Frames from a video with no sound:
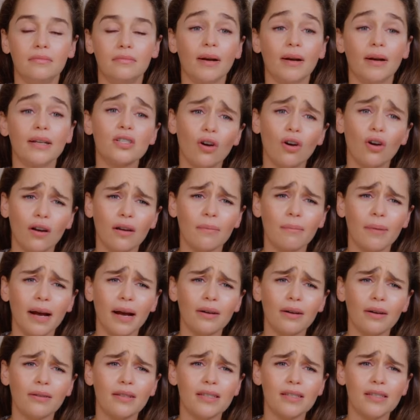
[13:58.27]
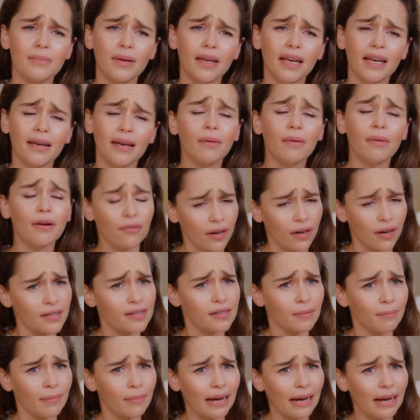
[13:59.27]
My dog empowers me. My friends
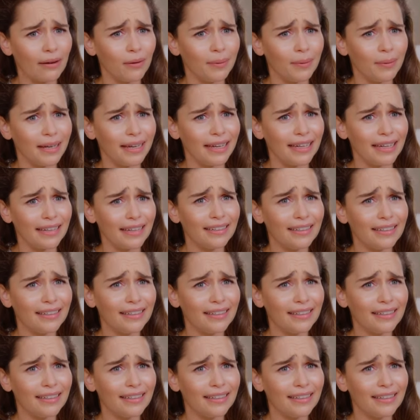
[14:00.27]
empower me.